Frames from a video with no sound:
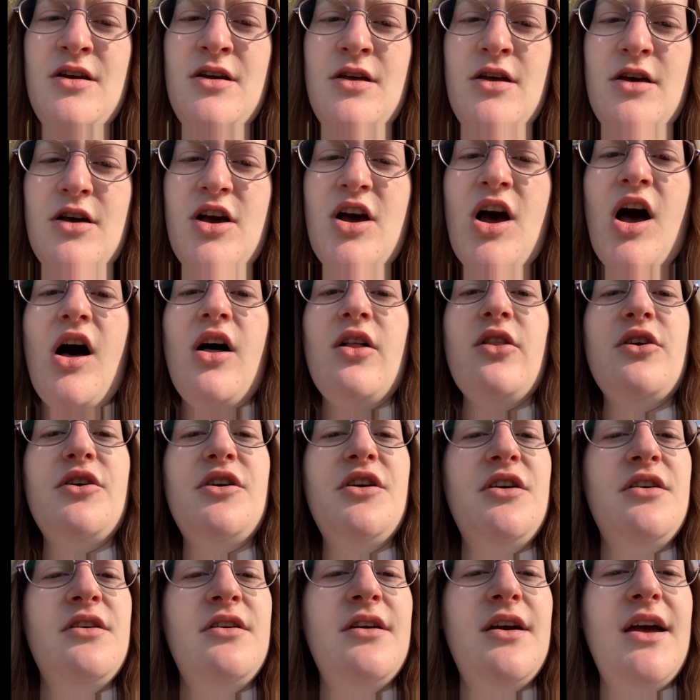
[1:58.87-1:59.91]

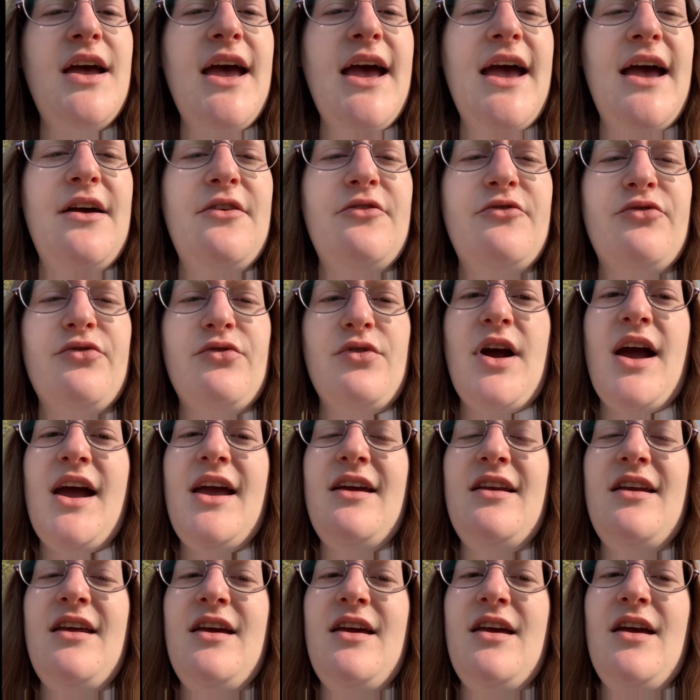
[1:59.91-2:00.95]
color and
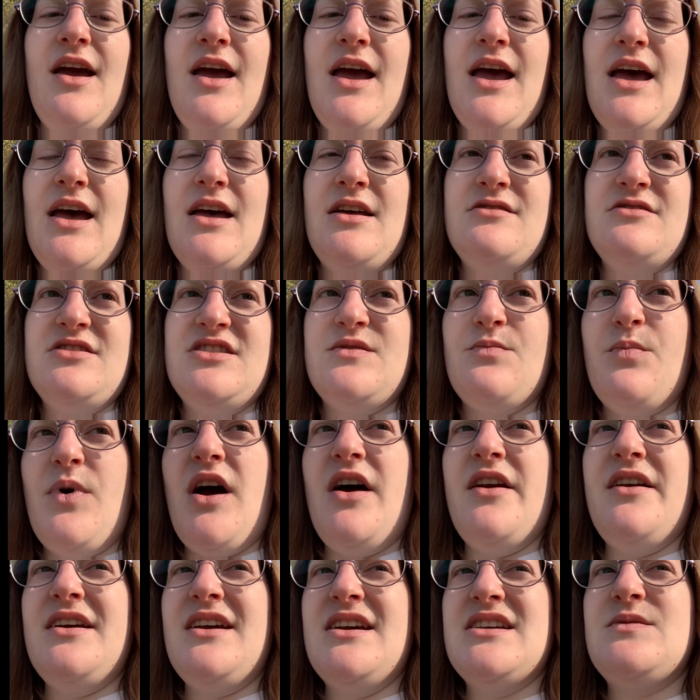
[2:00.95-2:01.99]
variety and
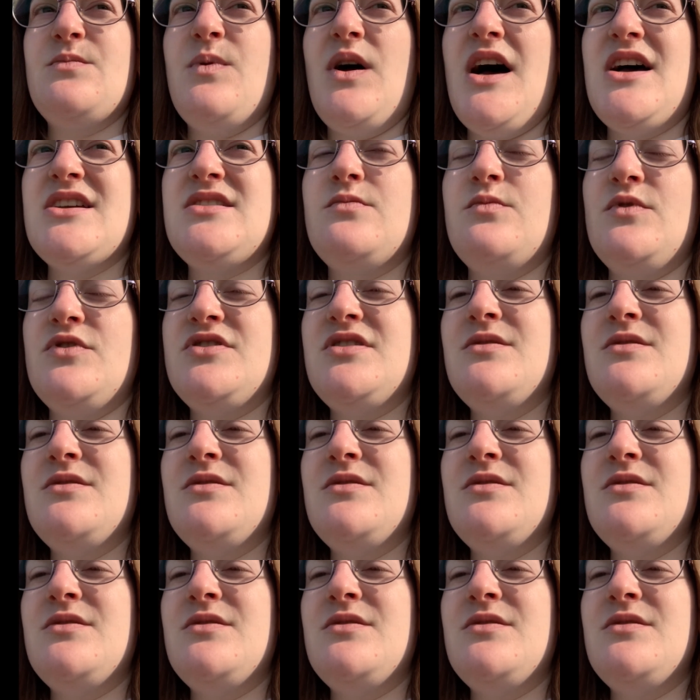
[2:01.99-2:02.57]
spotting as possible to